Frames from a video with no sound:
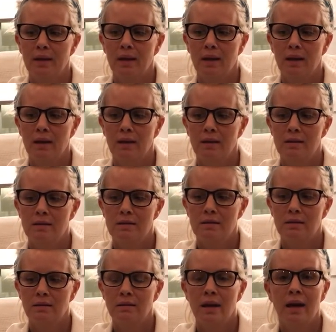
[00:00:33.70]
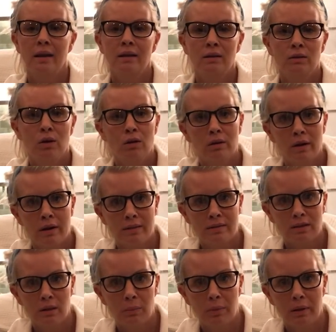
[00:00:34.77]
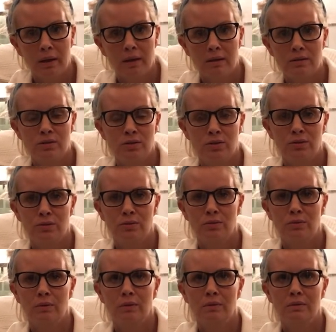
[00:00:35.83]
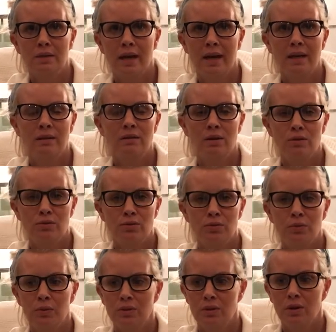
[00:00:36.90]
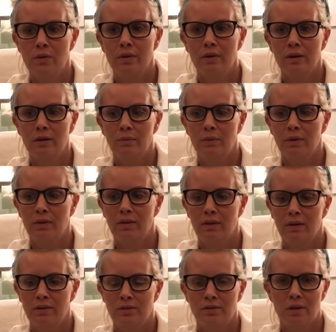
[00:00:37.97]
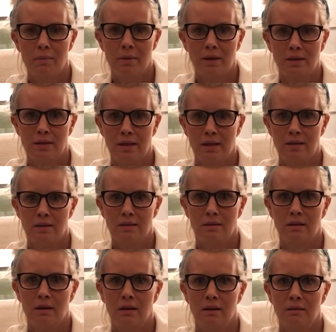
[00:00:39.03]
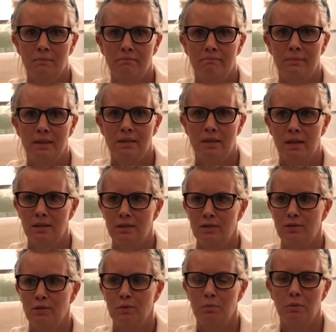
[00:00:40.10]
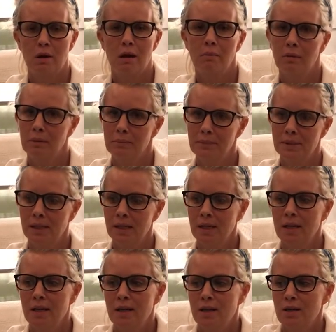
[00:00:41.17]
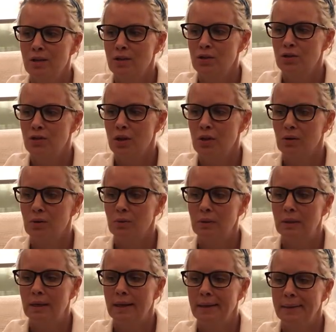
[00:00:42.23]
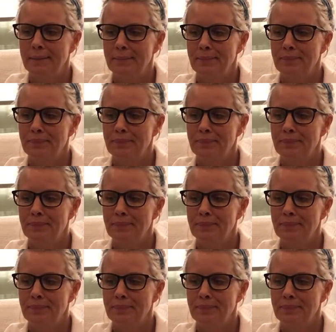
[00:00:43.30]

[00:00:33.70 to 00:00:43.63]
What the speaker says: and getting a colonoscopy to diagnose what's going on with our stomachs and intestinal problems. So I